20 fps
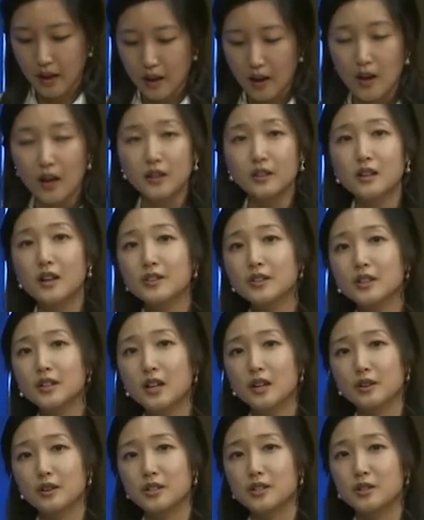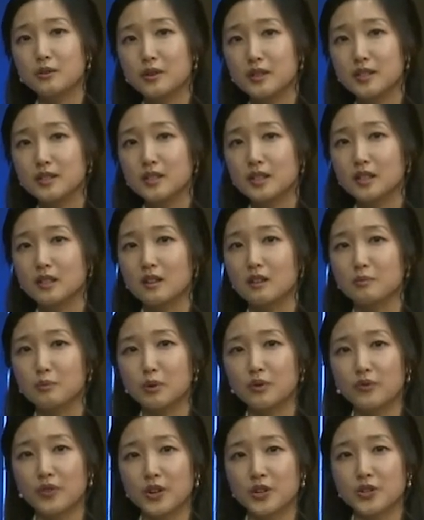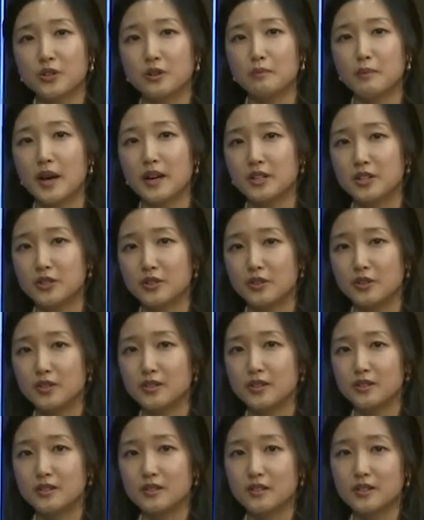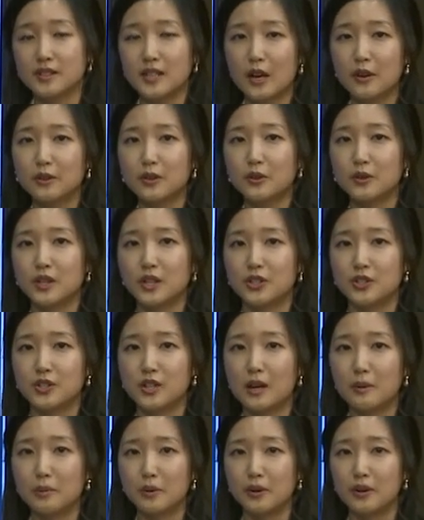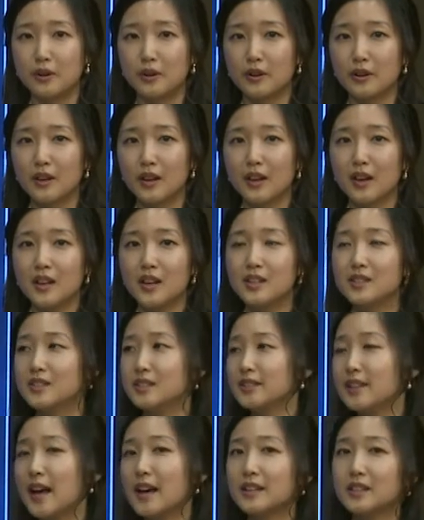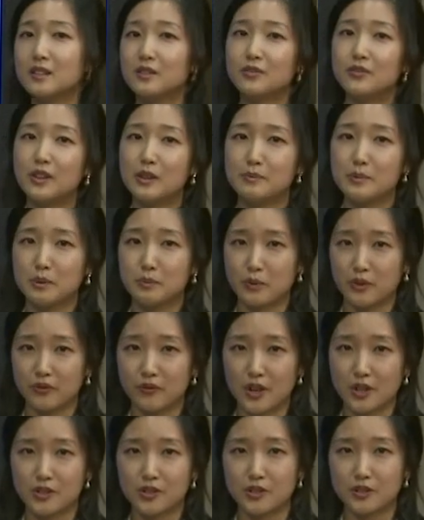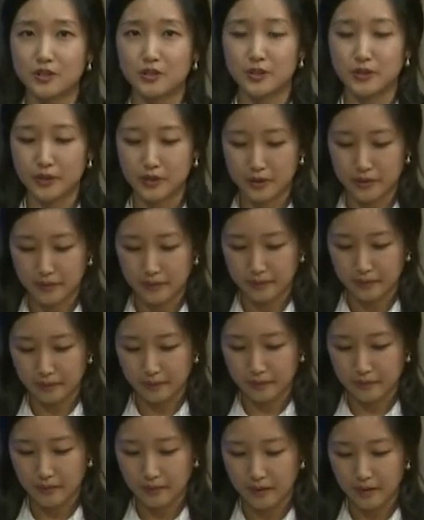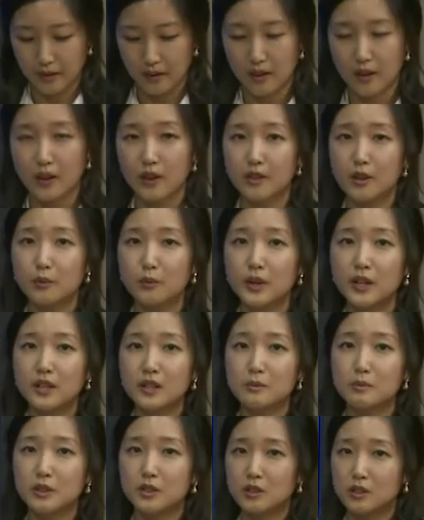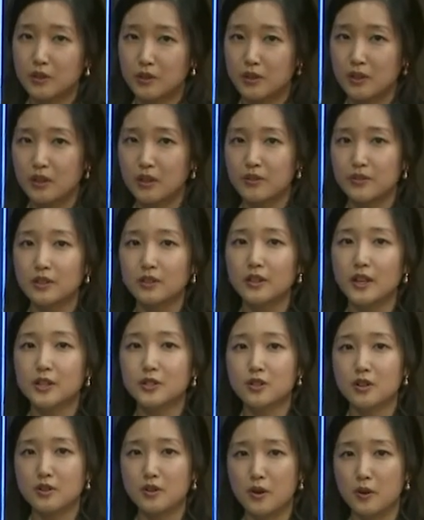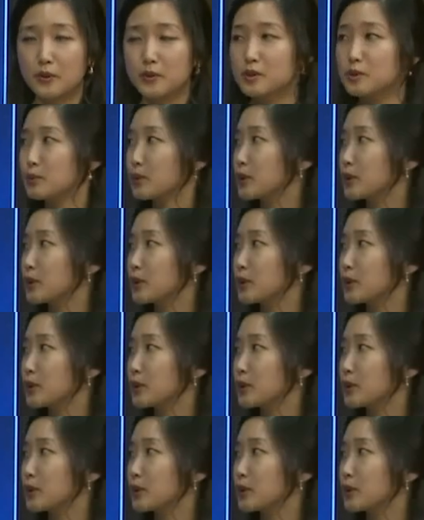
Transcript: Another characteristic of professional managers in the South Korean chaebol is the lack of female professionals. The reading material and the lecture notes will